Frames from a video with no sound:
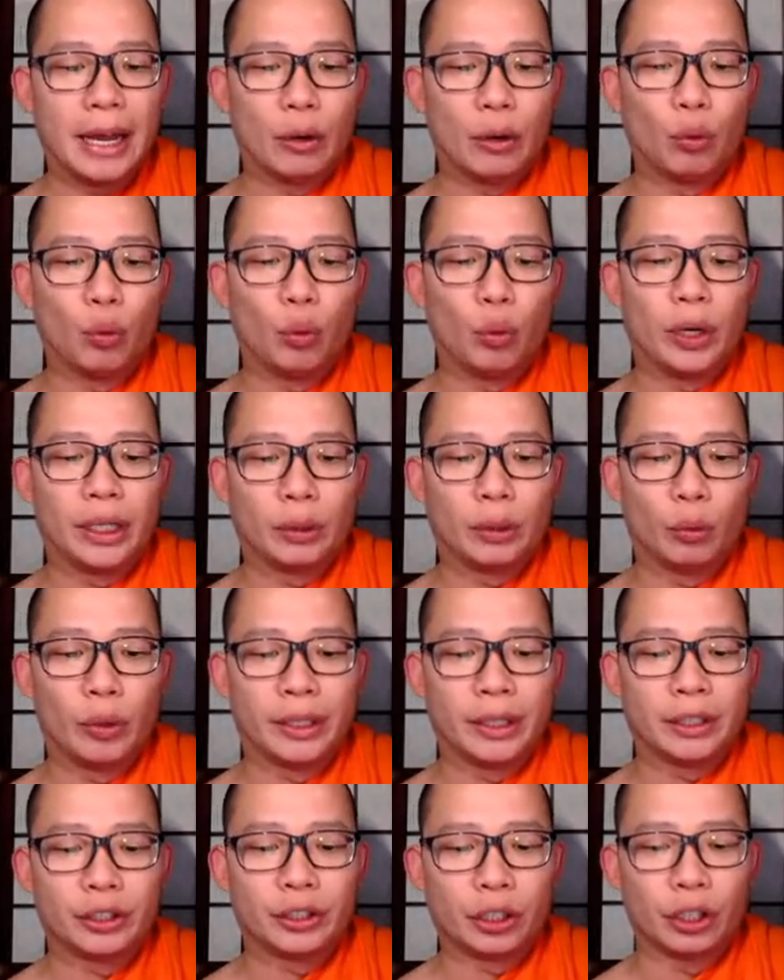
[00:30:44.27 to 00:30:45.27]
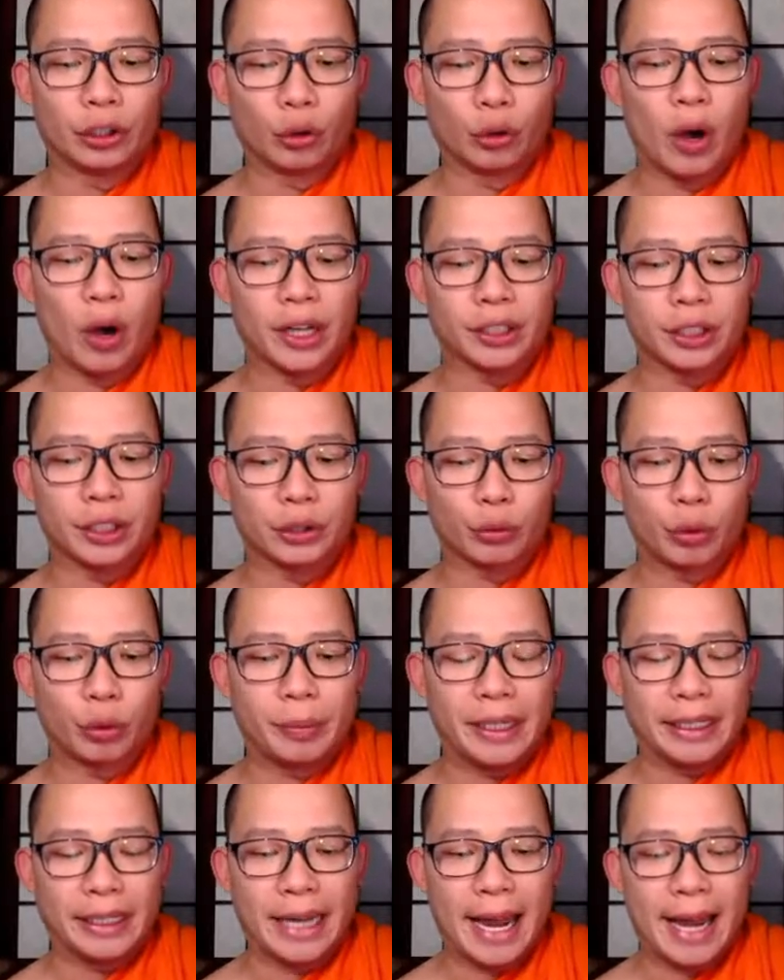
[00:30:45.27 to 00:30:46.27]
And when certain questions were
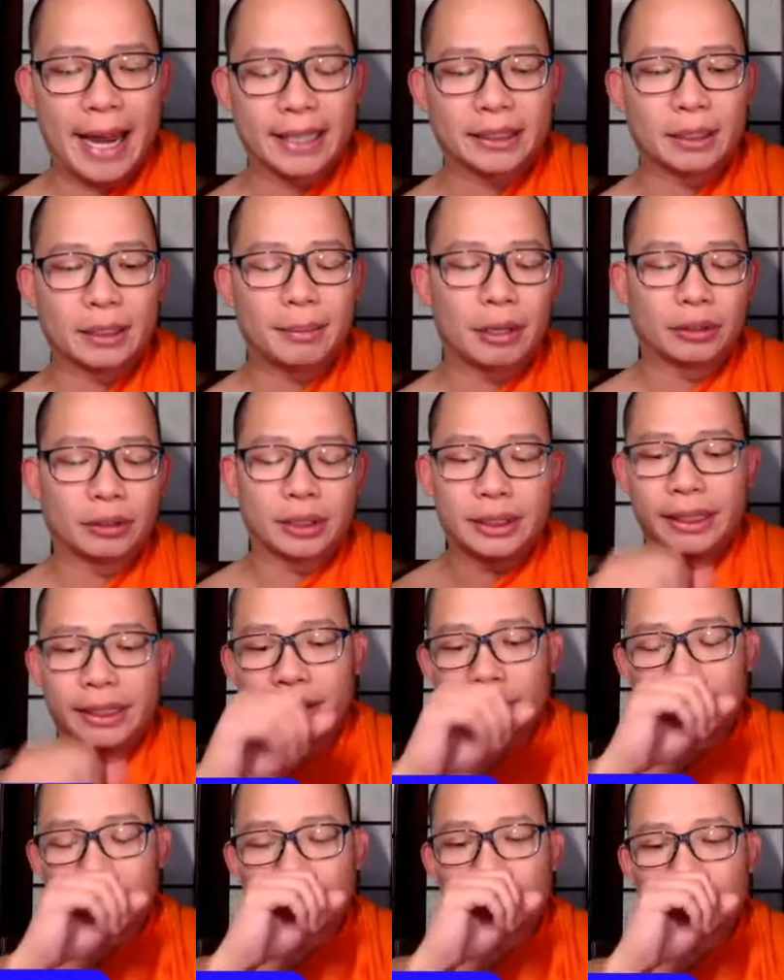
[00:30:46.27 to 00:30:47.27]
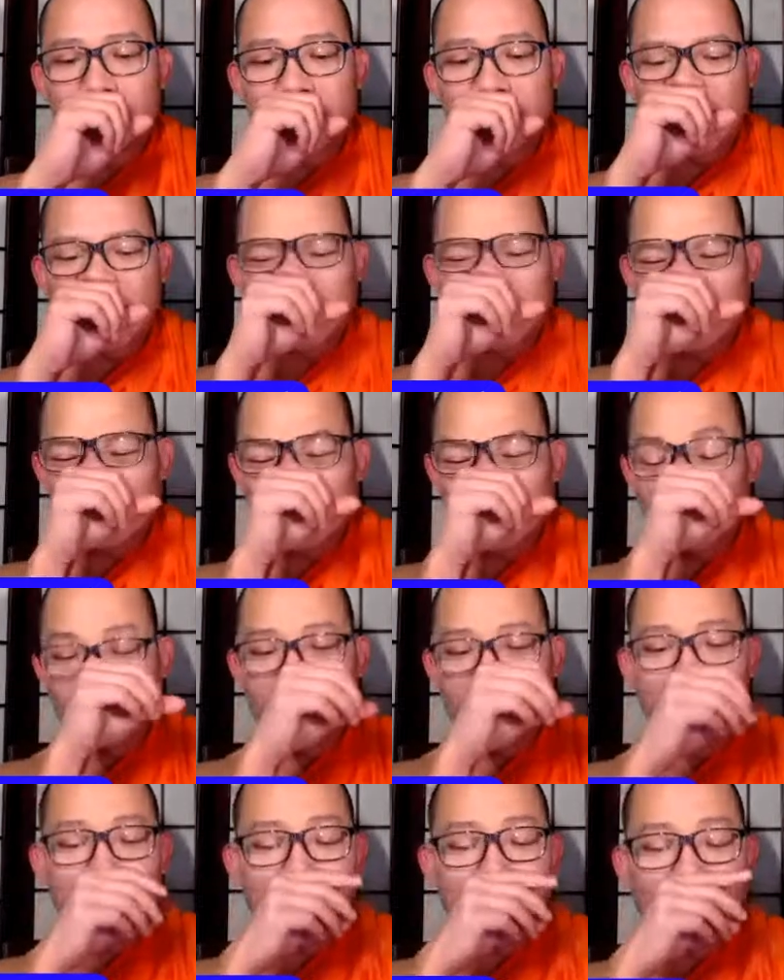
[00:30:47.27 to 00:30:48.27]
being asked about the teen suicide
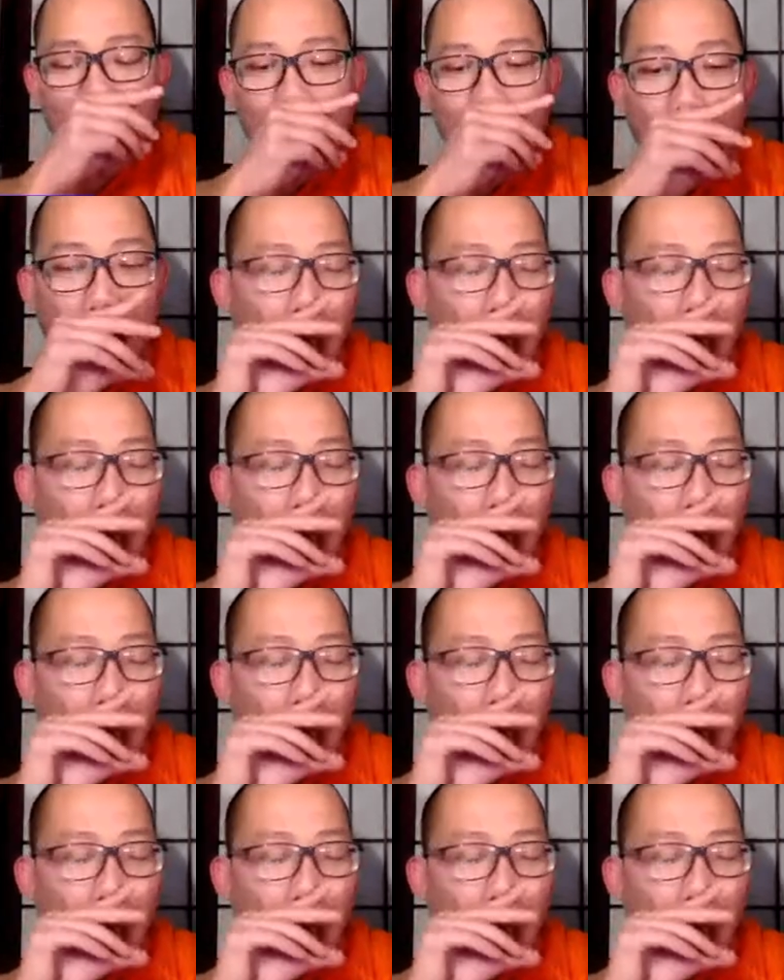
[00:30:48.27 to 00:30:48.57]
situation,